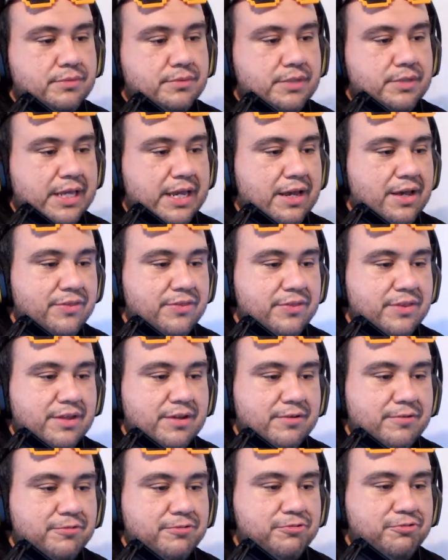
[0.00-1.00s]
Yeah,
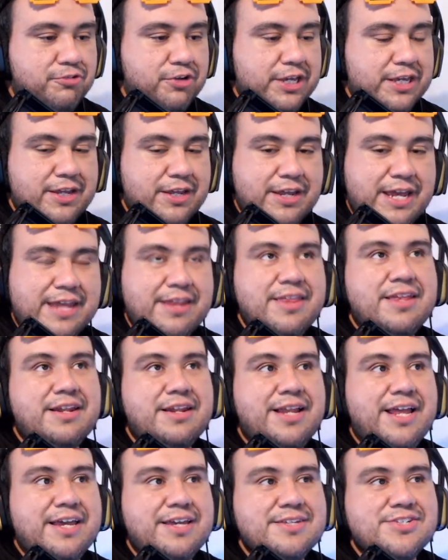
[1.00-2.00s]
the freaking, and then
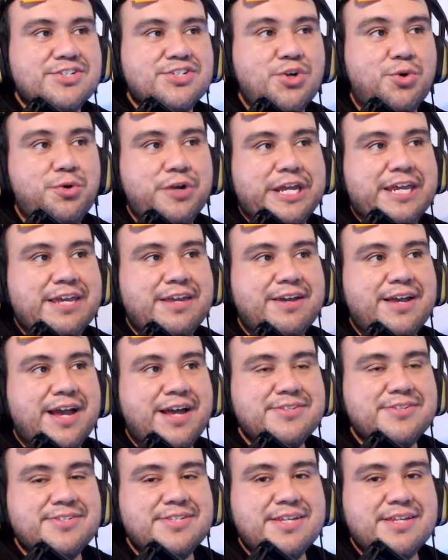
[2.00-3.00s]
like Sony
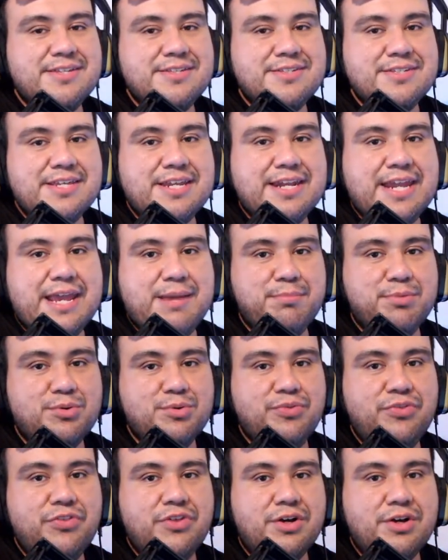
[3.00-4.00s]
hasn't
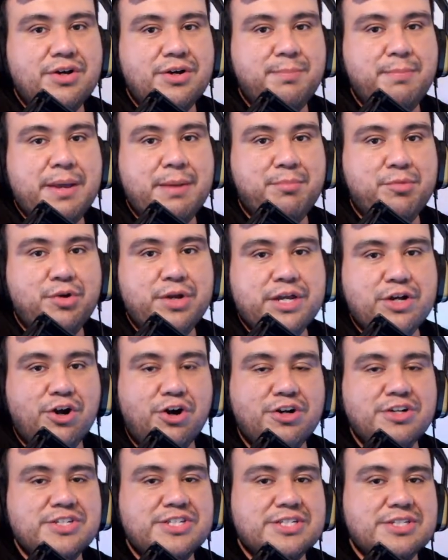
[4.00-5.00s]
enabled the memory
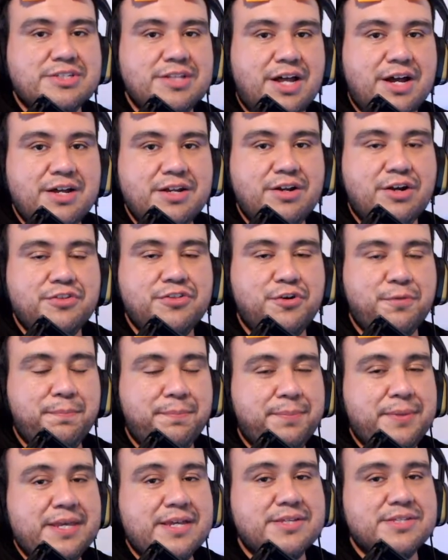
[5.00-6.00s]
card slot on their
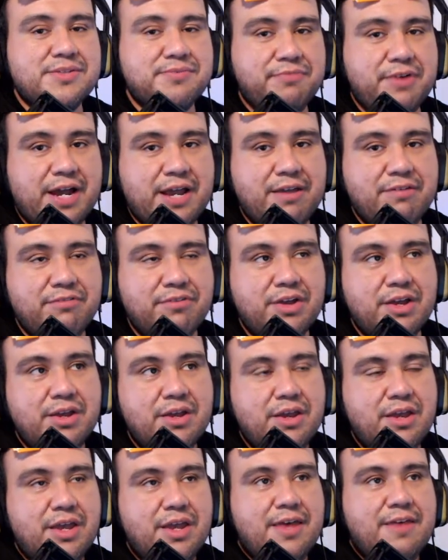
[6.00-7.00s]
PS5.
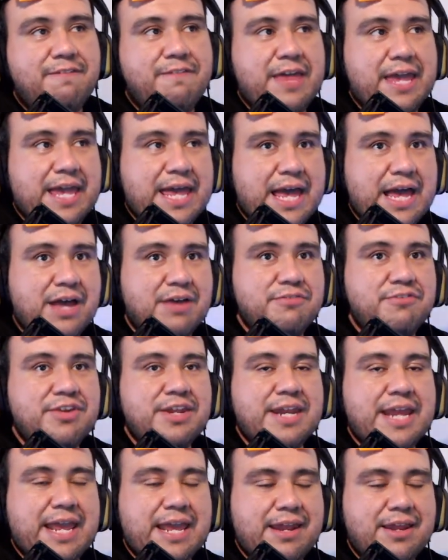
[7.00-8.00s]
They have
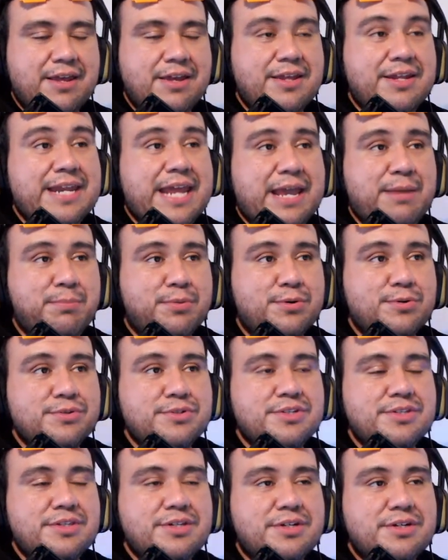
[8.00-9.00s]

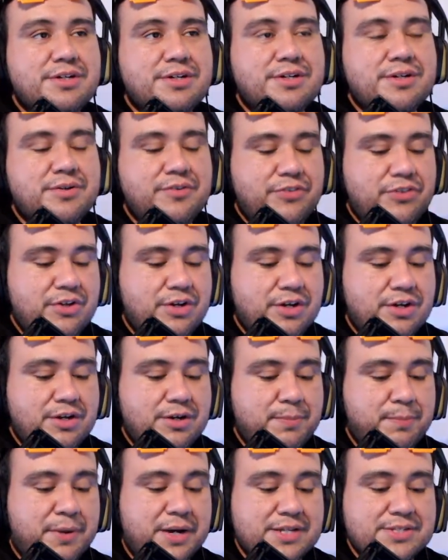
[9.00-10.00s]
enabled
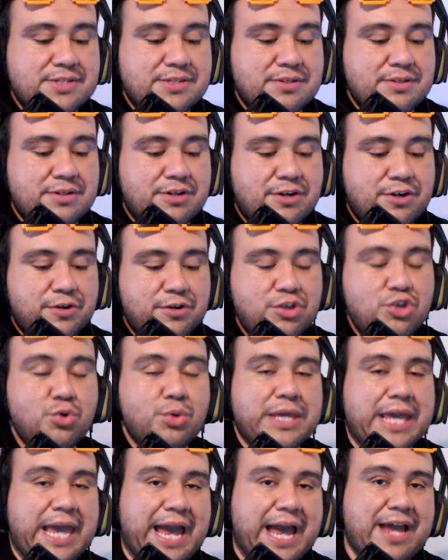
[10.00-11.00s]
or you
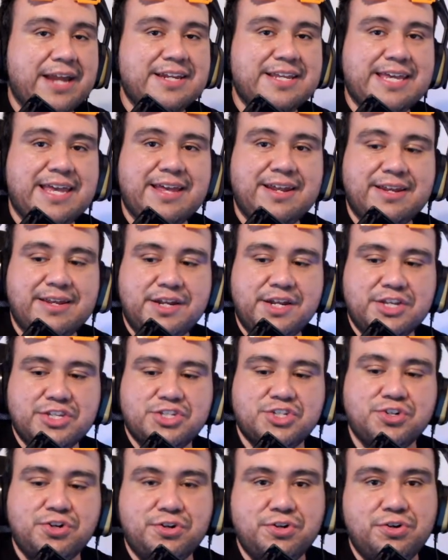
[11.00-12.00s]
can get an
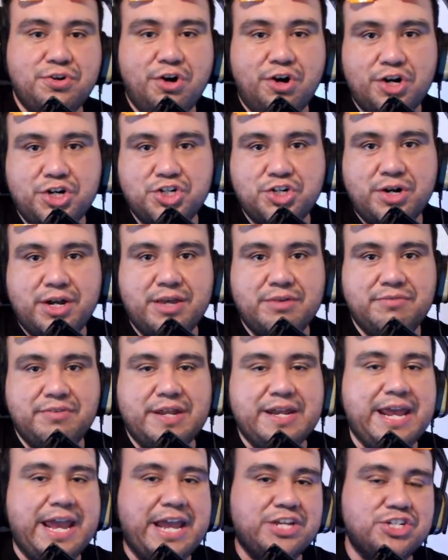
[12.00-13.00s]
external hard drive,
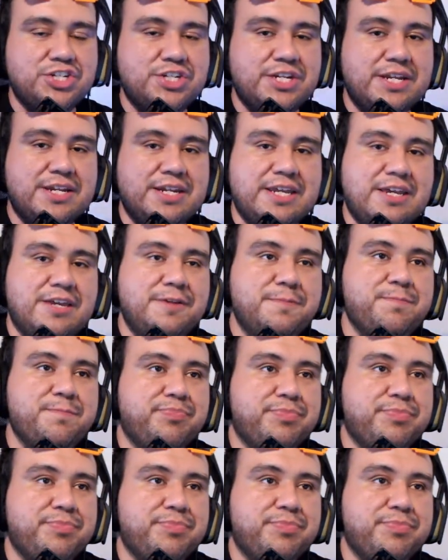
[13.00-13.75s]
an HDD